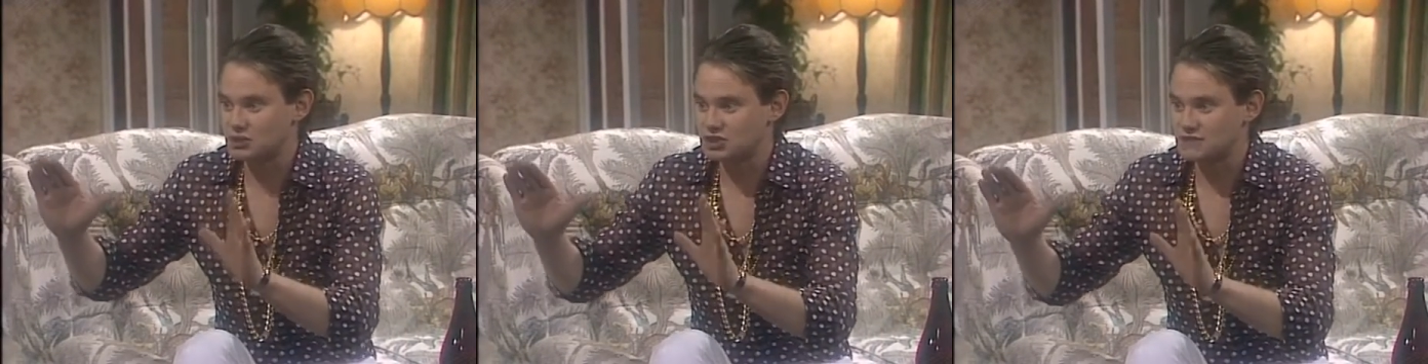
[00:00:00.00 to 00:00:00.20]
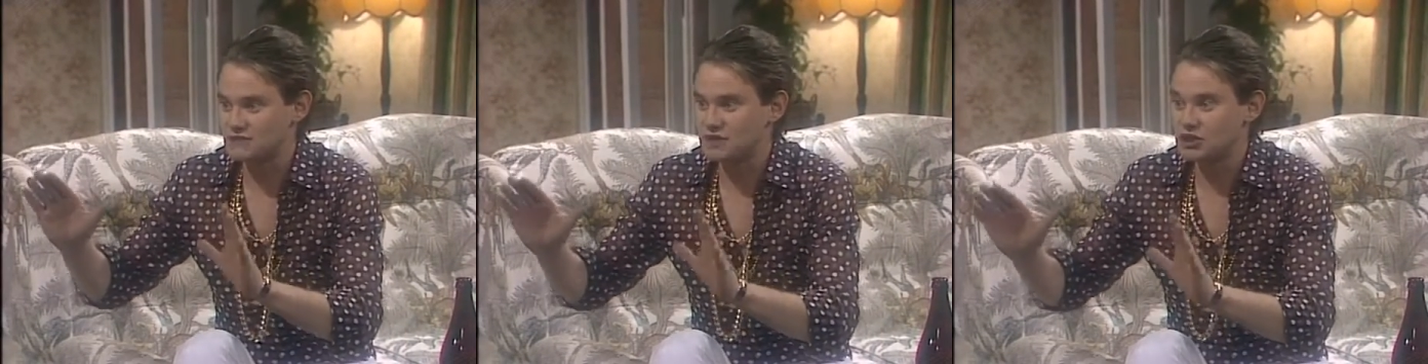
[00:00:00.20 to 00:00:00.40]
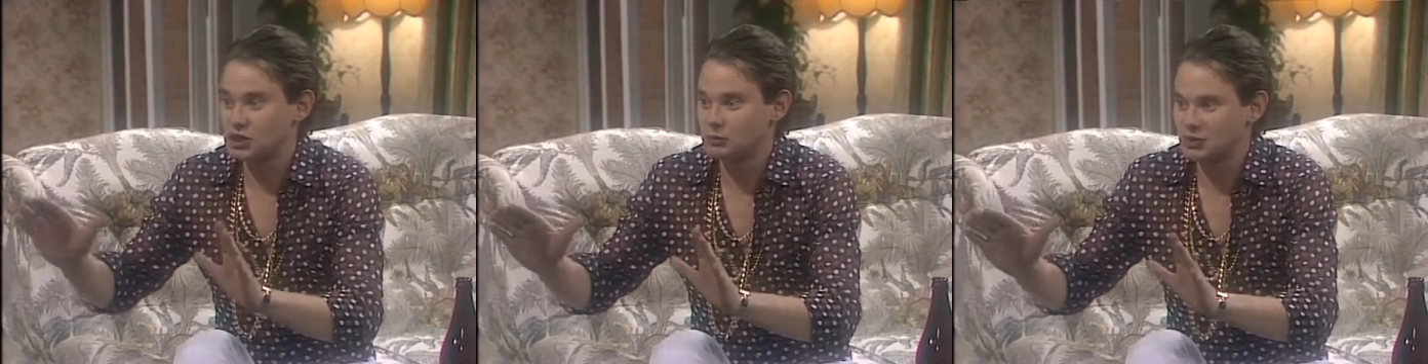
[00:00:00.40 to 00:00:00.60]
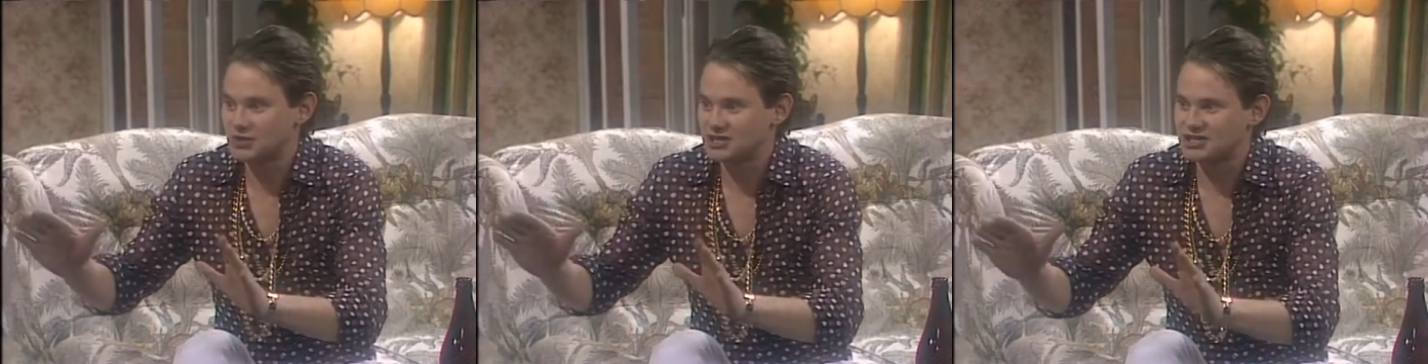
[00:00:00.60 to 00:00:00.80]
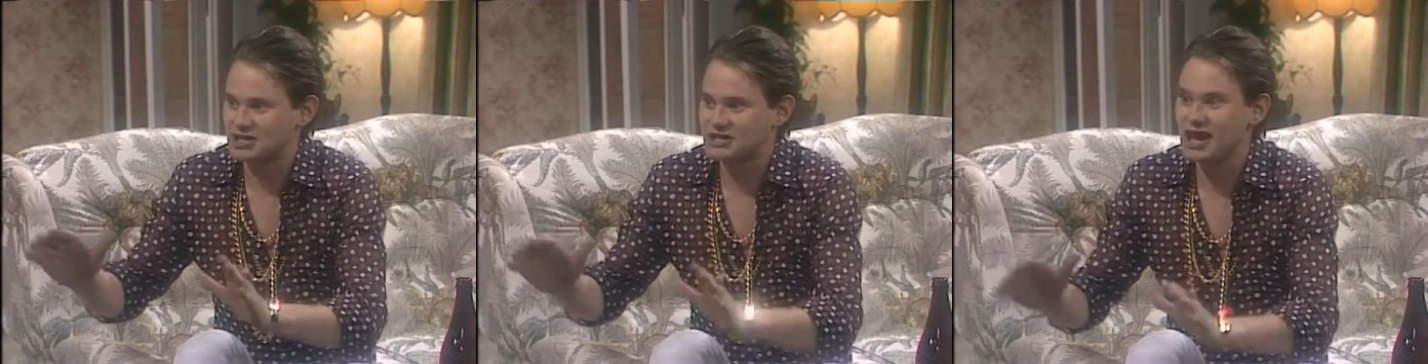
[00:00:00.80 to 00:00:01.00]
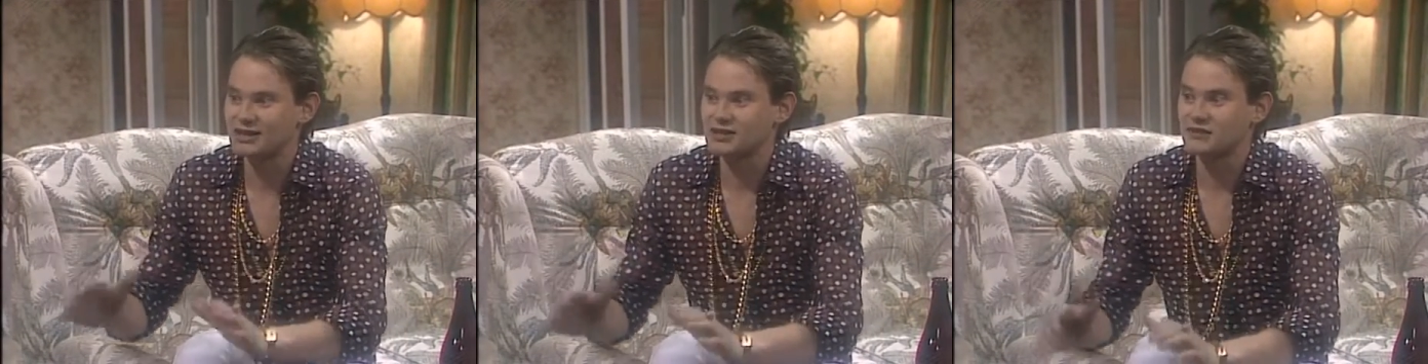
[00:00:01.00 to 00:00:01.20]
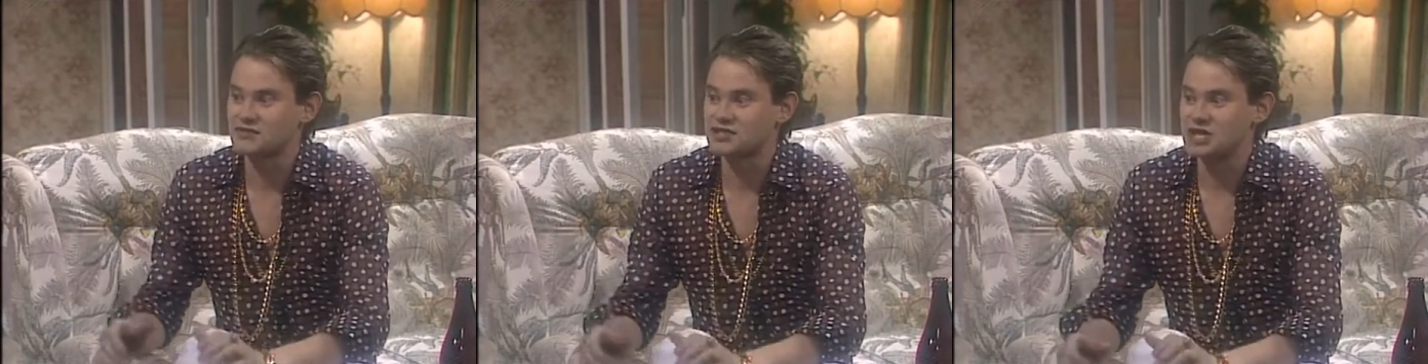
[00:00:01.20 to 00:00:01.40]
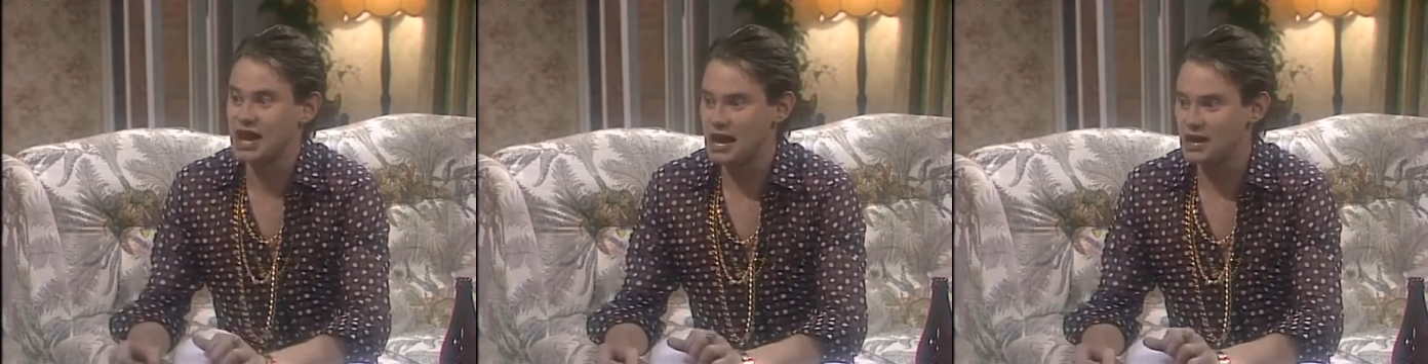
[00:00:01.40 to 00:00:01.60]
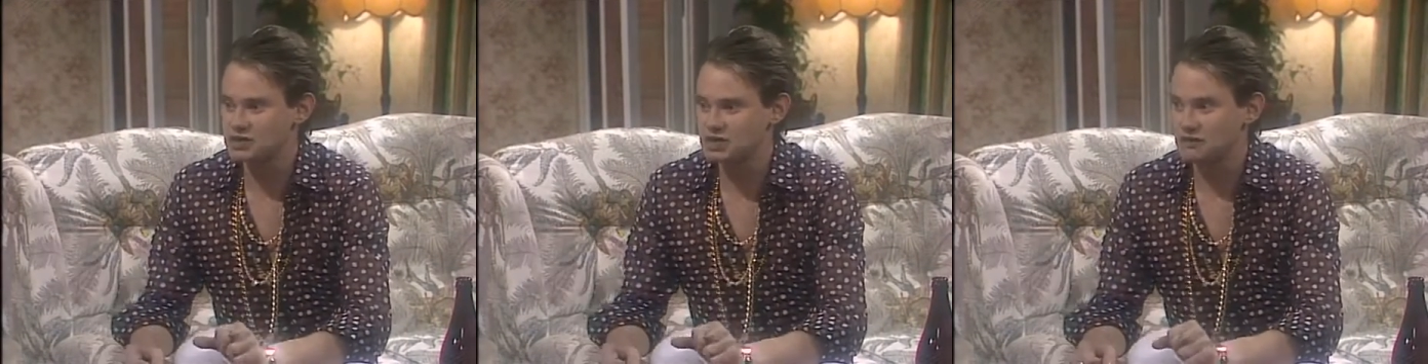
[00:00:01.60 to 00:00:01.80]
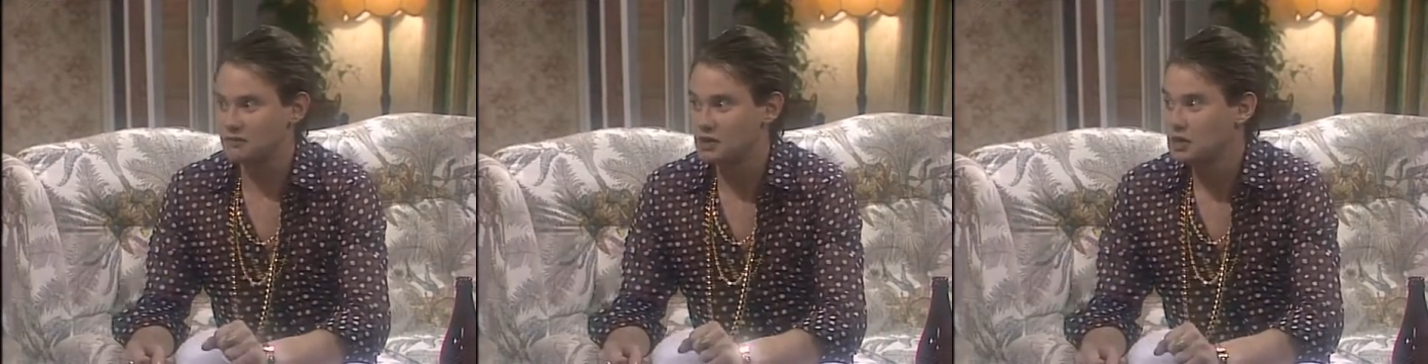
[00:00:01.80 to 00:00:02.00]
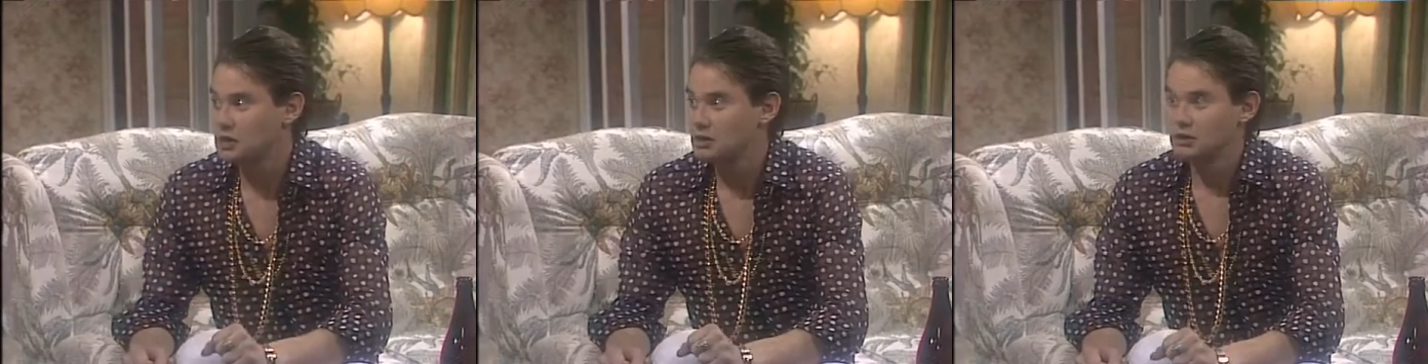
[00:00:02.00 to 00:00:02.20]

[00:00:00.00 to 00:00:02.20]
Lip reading: was filled with the seductive sounds of